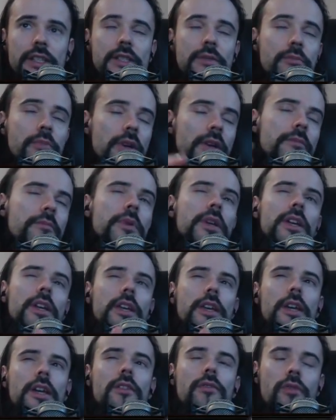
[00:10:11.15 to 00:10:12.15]
It's pretty
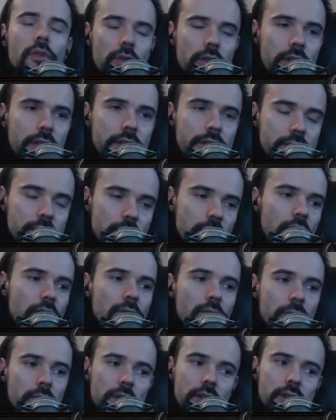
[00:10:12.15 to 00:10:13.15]
big hit for the
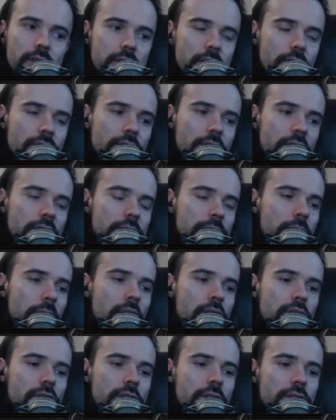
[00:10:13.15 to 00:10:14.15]
Indigon builds out there,
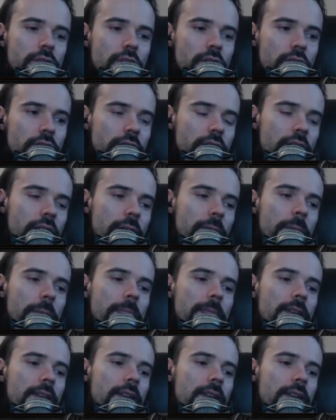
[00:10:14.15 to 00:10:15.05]
especially the